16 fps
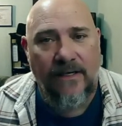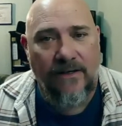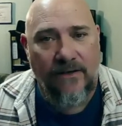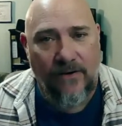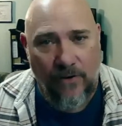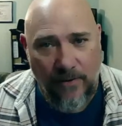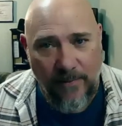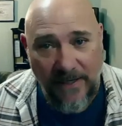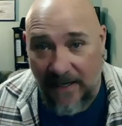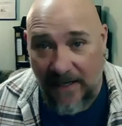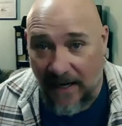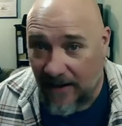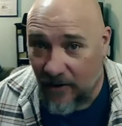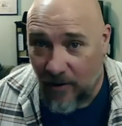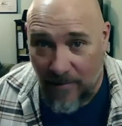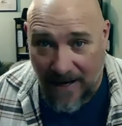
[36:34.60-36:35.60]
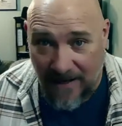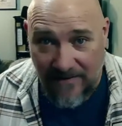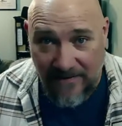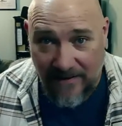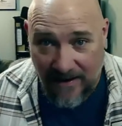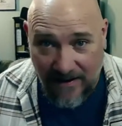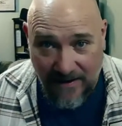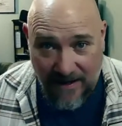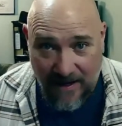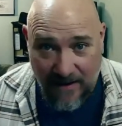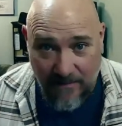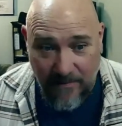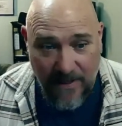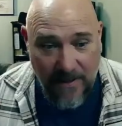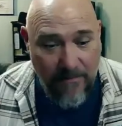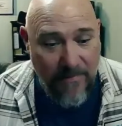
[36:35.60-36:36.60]
go to mañananomas.com,
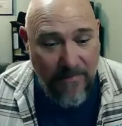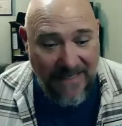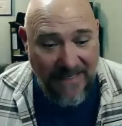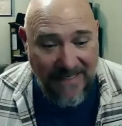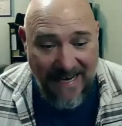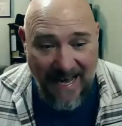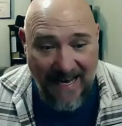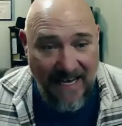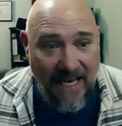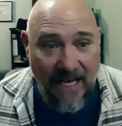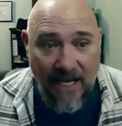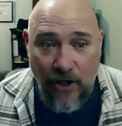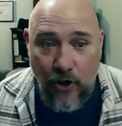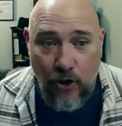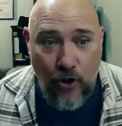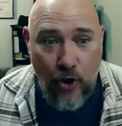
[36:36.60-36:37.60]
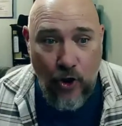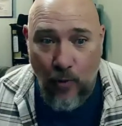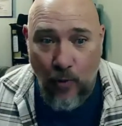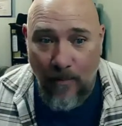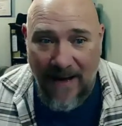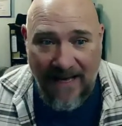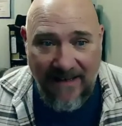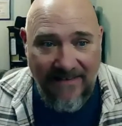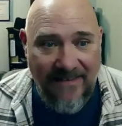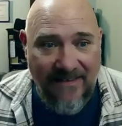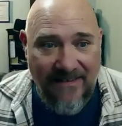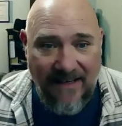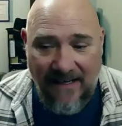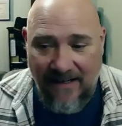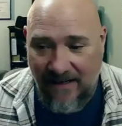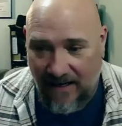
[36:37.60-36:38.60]

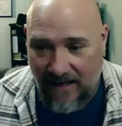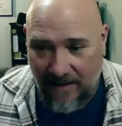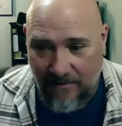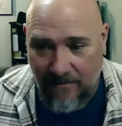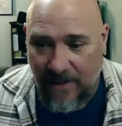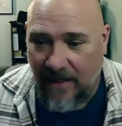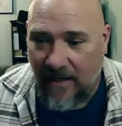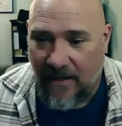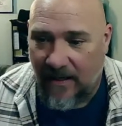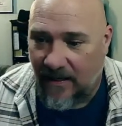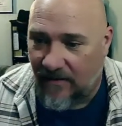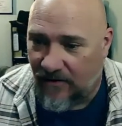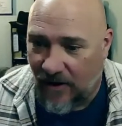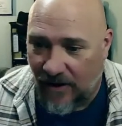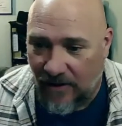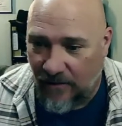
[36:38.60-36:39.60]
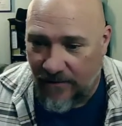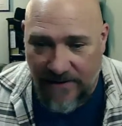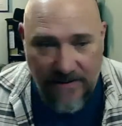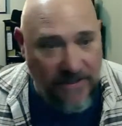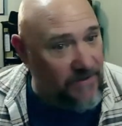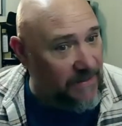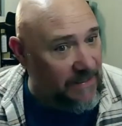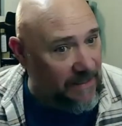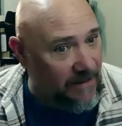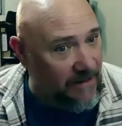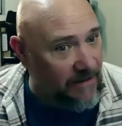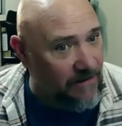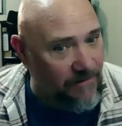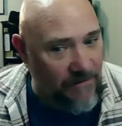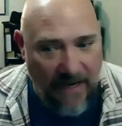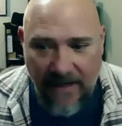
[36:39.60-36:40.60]
mañananomas.com. It's all over the screen here,
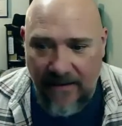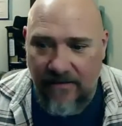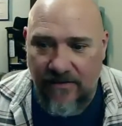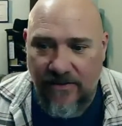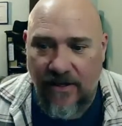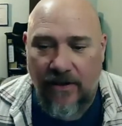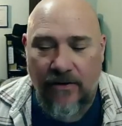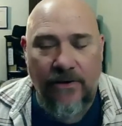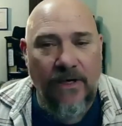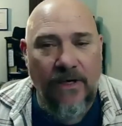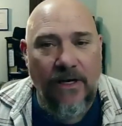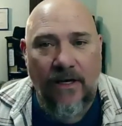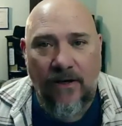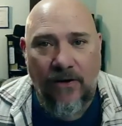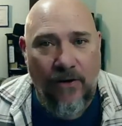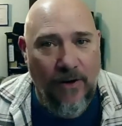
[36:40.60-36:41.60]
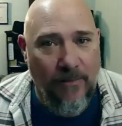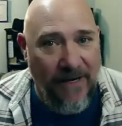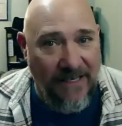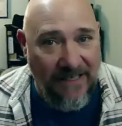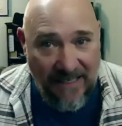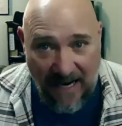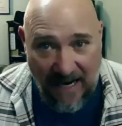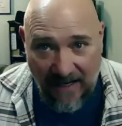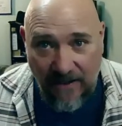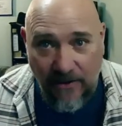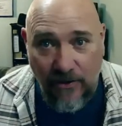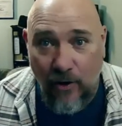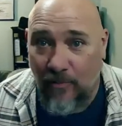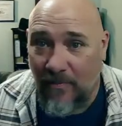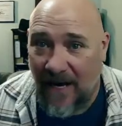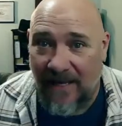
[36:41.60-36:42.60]
right? So go to
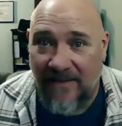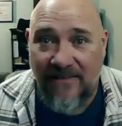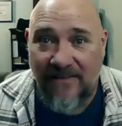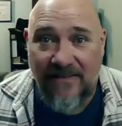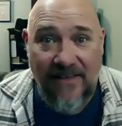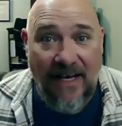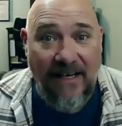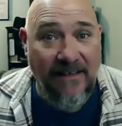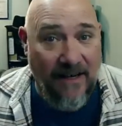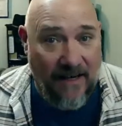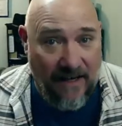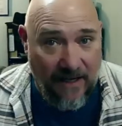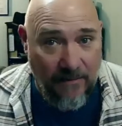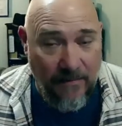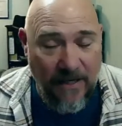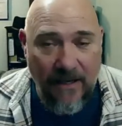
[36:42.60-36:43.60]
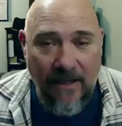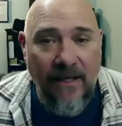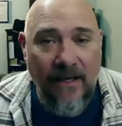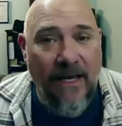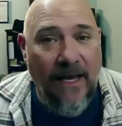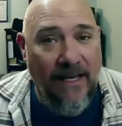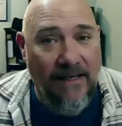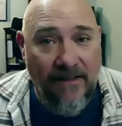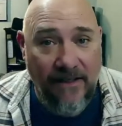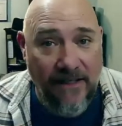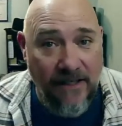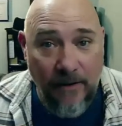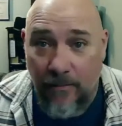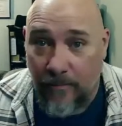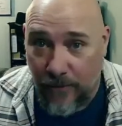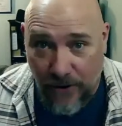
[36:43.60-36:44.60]
mañananomas.com and click
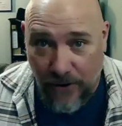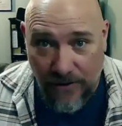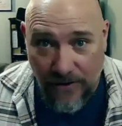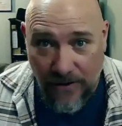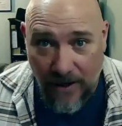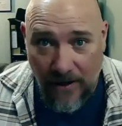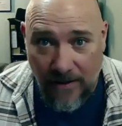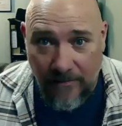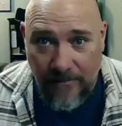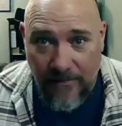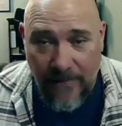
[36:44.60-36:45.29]
book a call,